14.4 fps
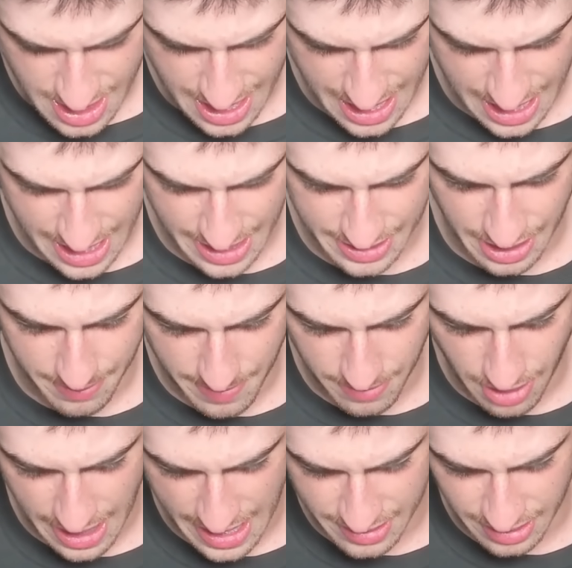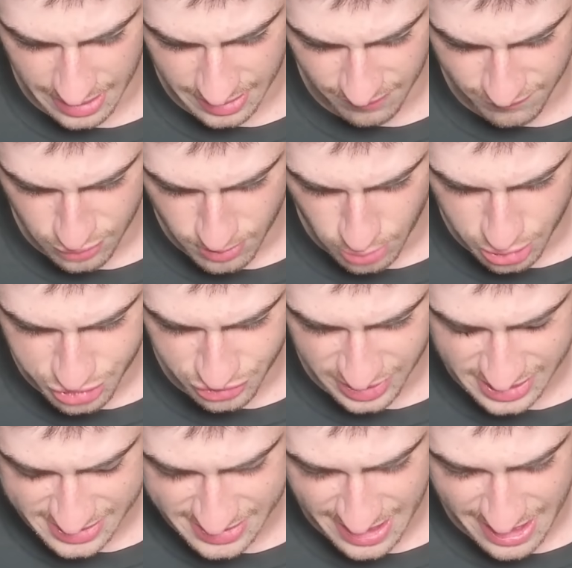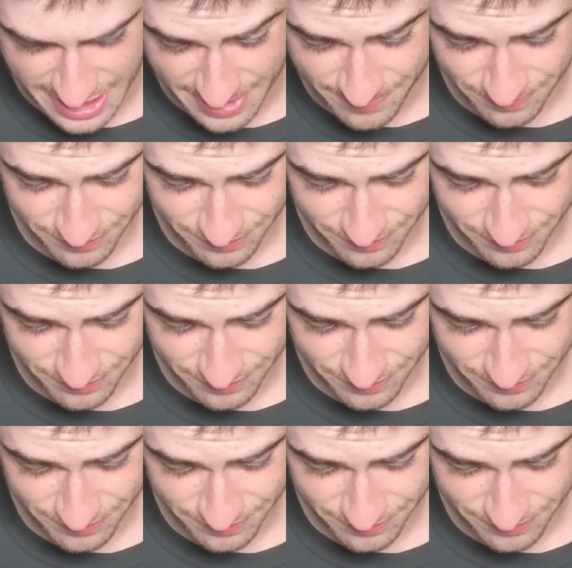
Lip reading: And I remember I had like a few more drinks there.